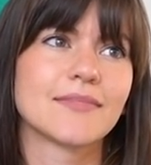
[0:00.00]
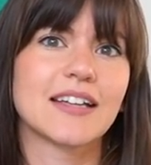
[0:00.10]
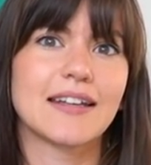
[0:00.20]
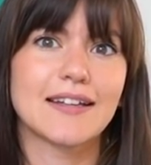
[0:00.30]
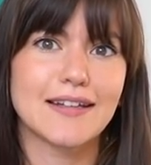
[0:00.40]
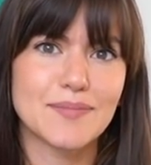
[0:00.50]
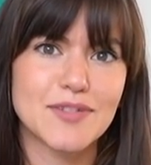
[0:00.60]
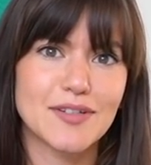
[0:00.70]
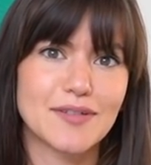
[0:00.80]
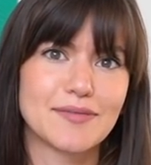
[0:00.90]
get a
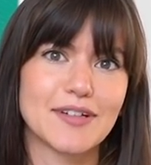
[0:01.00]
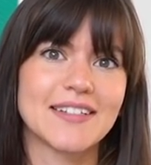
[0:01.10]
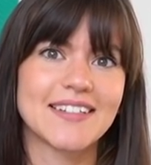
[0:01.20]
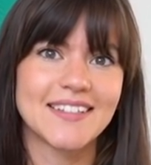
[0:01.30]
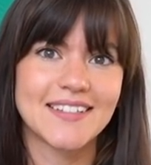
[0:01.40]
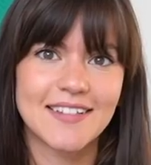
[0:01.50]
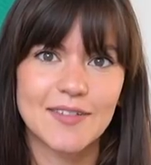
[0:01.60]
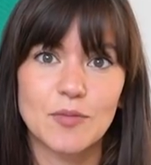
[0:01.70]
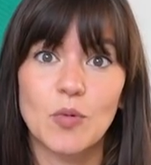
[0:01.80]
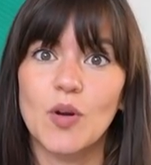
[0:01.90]
glimpse of what
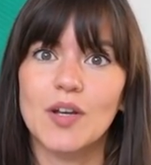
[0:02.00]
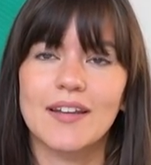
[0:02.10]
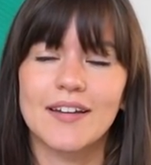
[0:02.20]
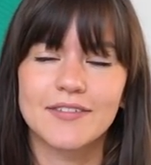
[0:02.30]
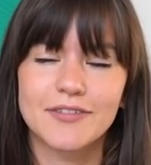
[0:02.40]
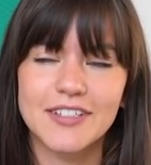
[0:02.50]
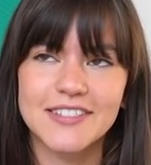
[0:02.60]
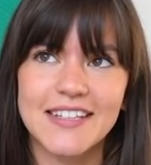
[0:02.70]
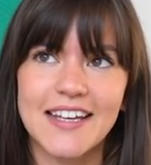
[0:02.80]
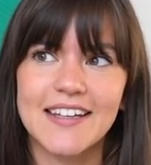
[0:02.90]
work life
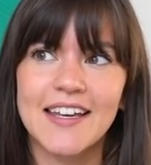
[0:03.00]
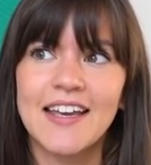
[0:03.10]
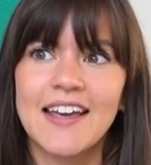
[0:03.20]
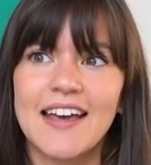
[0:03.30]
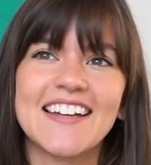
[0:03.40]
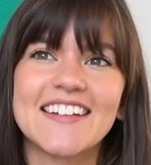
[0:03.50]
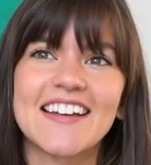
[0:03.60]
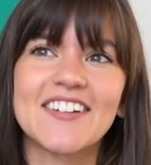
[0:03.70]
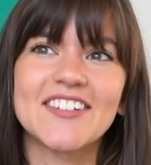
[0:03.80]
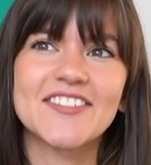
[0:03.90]
feels like.
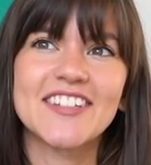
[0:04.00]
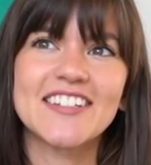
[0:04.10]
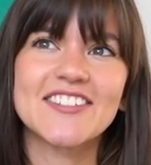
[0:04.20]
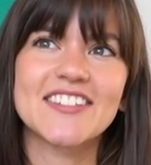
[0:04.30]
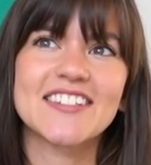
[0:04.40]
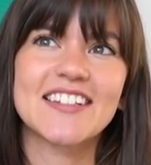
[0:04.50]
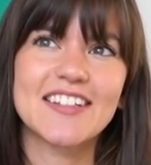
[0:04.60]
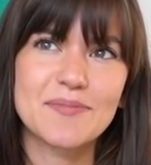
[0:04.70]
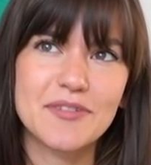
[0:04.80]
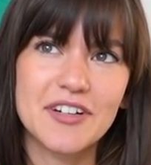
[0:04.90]
And I also really enjoyed the
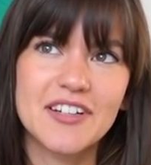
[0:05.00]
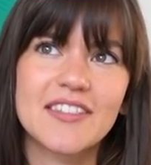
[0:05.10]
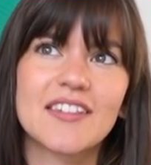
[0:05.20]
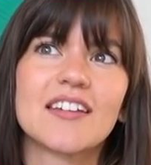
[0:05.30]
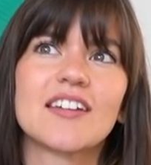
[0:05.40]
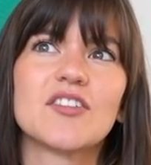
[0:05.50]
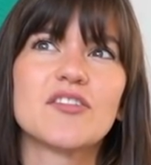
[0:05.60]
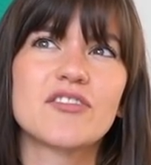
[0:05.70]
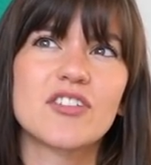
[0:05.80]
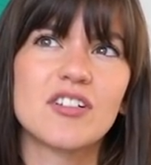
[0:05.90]
study abroad, and
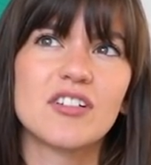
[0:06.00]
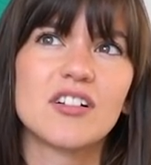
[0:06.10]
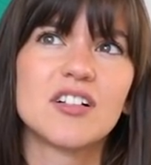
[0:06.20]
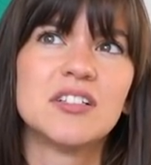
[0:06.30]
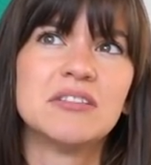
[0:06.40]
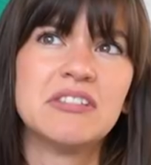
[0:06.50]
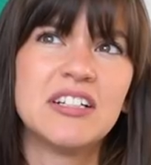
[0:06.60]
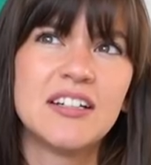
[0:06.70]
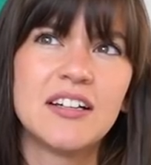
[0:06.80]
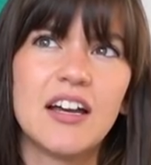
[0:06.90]
overall,
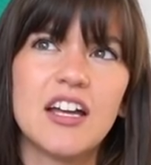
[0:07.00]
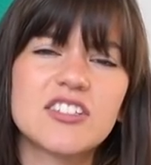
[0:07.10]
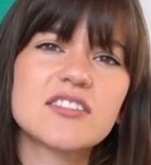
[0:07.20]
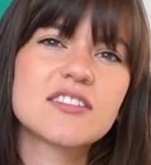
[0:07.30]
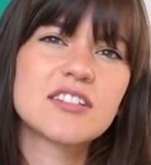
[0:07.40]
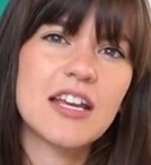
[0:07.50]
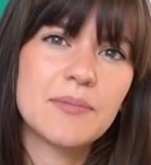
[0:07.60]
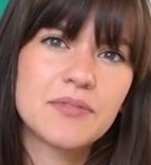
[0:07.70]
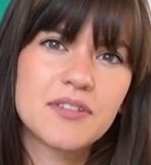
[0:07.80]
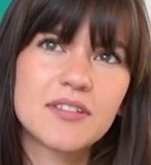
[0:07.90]
it just
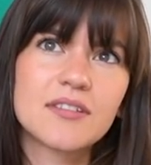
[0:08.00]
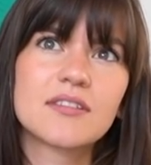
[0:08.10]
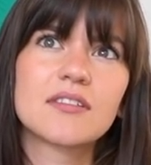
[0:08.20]
shaped